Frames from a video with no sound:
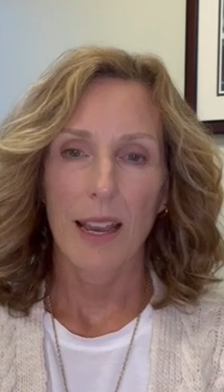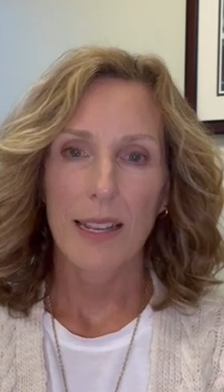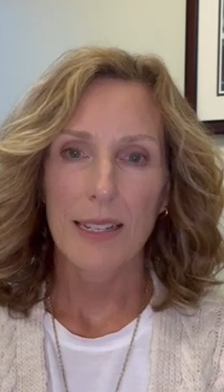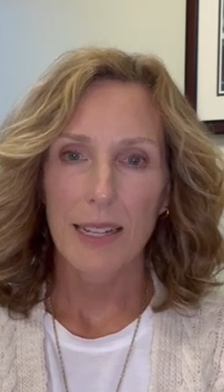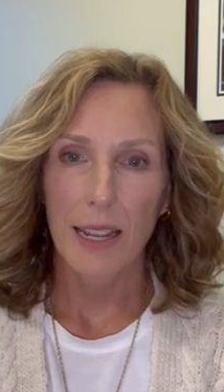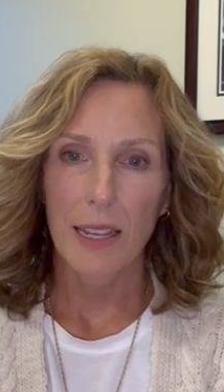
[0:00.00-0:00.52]
I
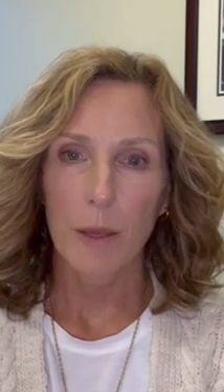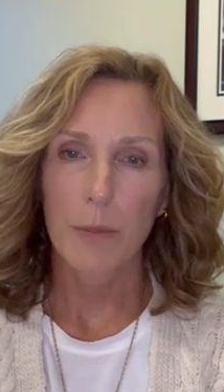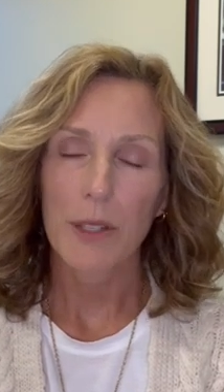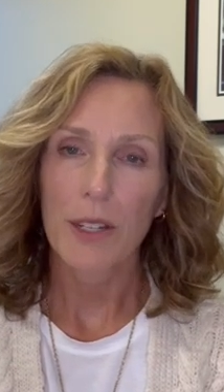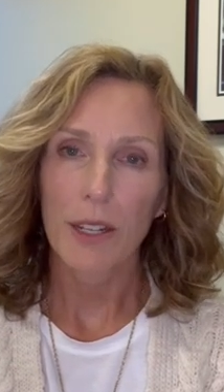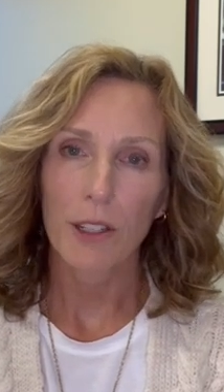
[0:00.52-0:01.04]
take
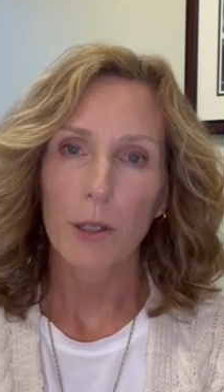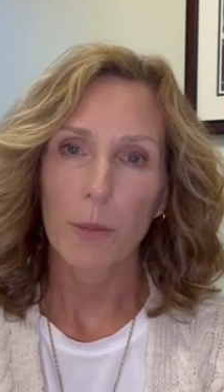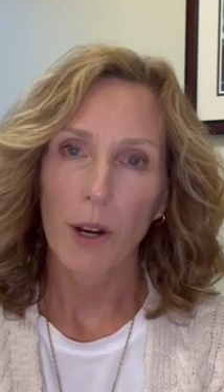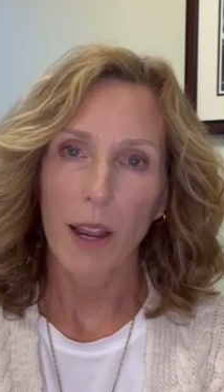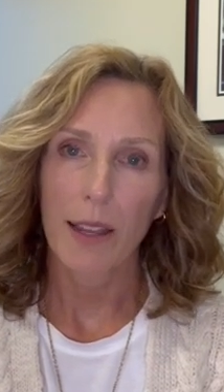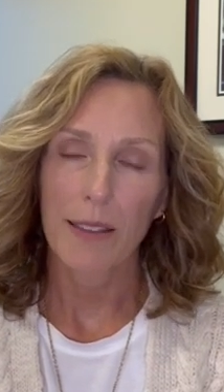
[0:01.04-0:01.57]
particular
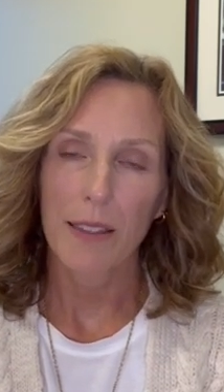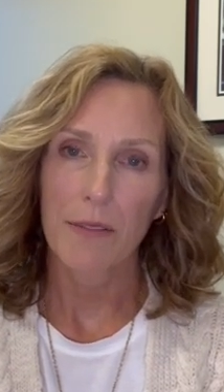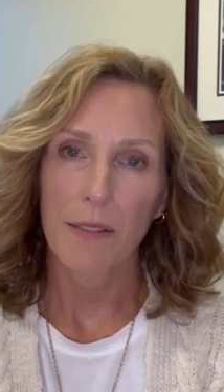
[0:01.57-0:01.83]
pride in the